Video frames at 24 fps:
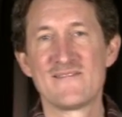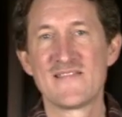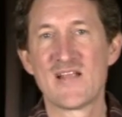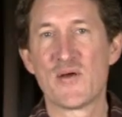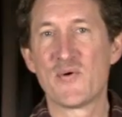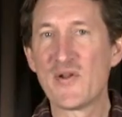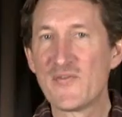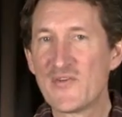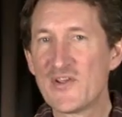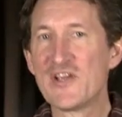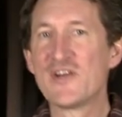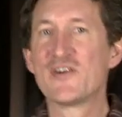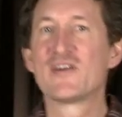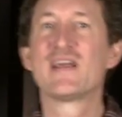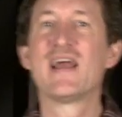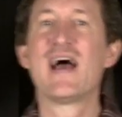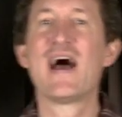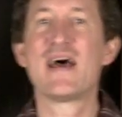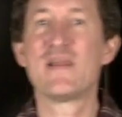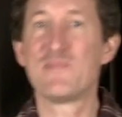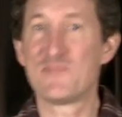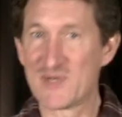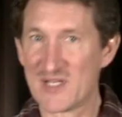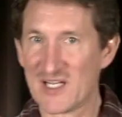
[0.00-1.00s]
Now, whenever you hear
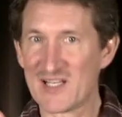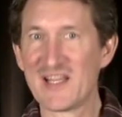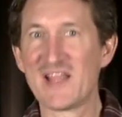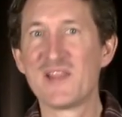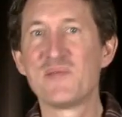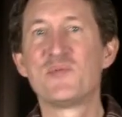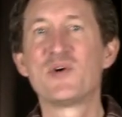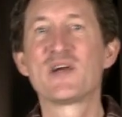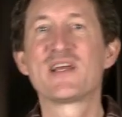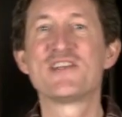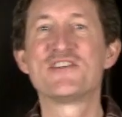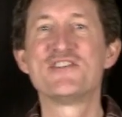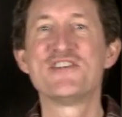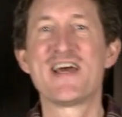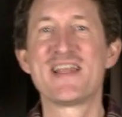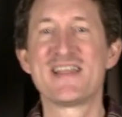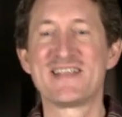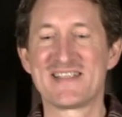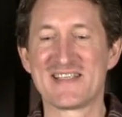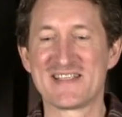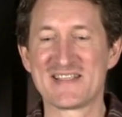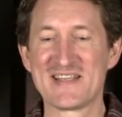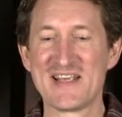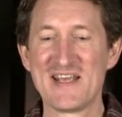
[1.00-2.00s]
God, particularly in the book of
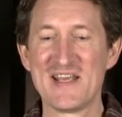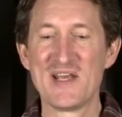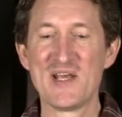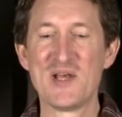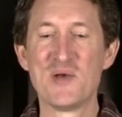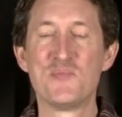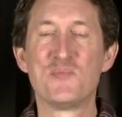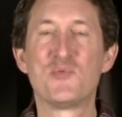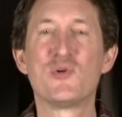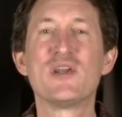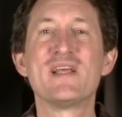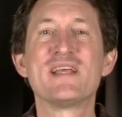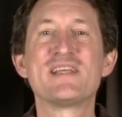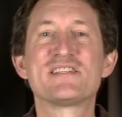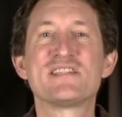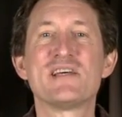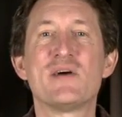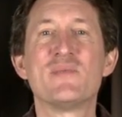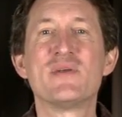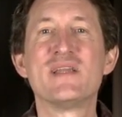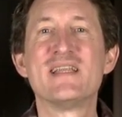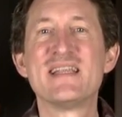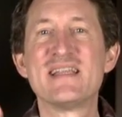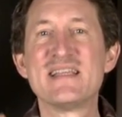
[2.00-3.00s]
Genesis, putting
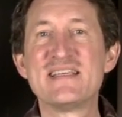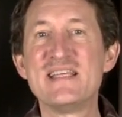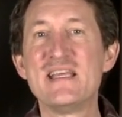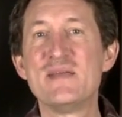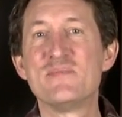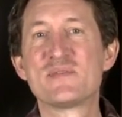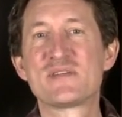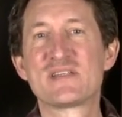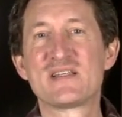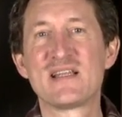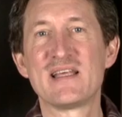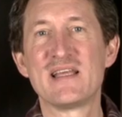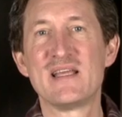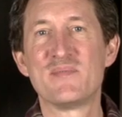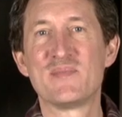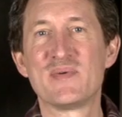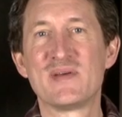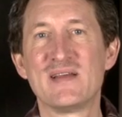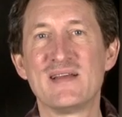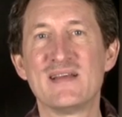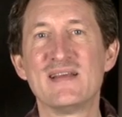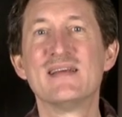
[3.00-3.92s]
someone in a deep sleep,